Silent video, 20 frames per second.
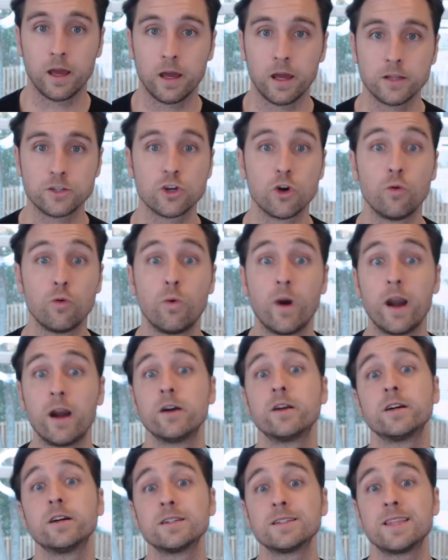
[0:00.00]
And so,
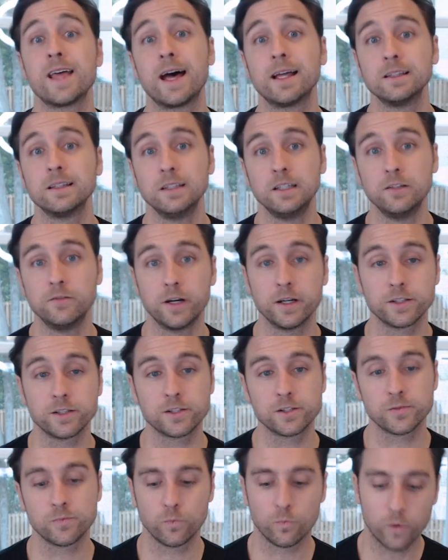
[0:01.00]
where does that leave
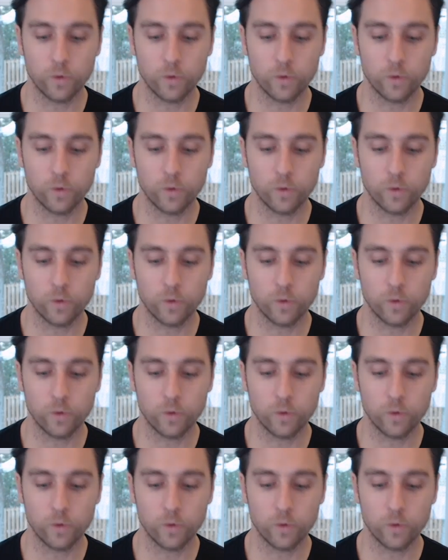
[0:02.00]
us?